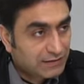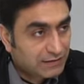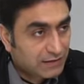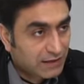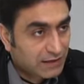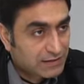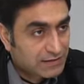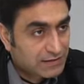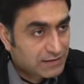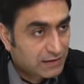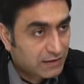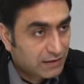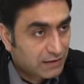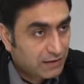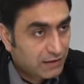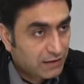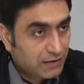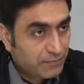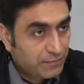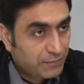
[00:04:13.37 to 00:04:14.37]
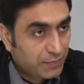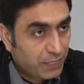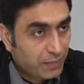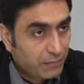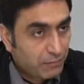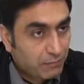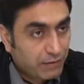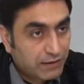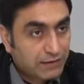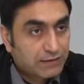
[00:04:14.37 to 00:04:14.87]
us,
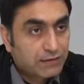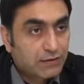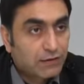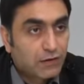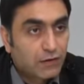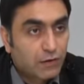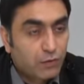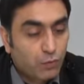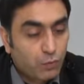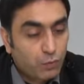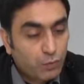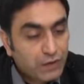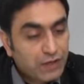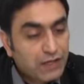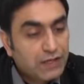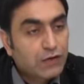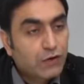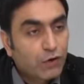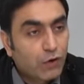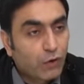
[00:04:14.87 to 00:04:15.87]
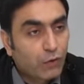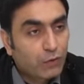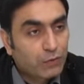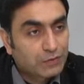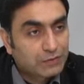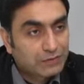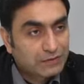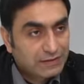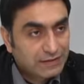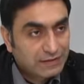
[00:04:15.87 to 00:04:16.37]
but we
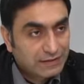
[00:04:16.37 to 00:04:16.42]
know